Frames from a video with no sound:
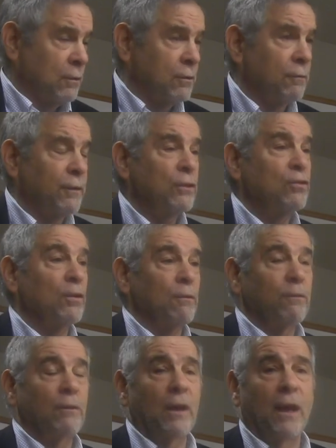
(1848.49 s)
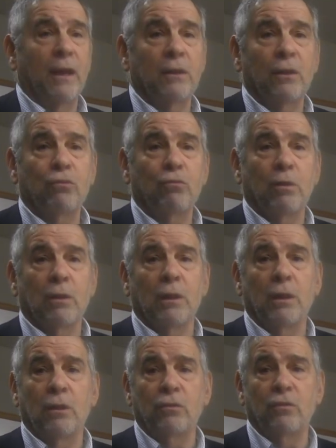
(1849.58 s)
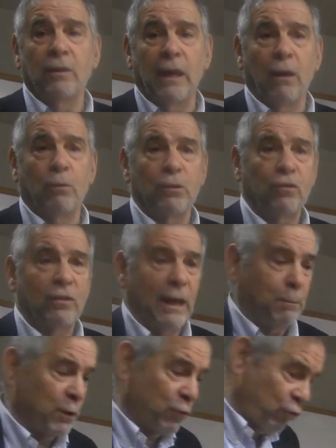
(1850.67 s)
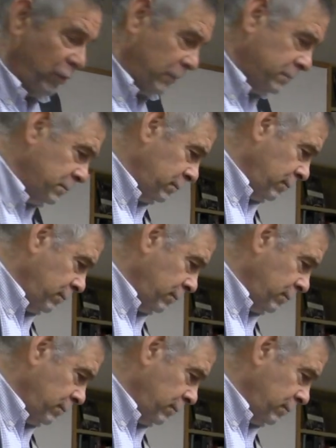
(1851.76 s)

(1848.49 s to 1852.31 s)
divisive, and Israel is now establishing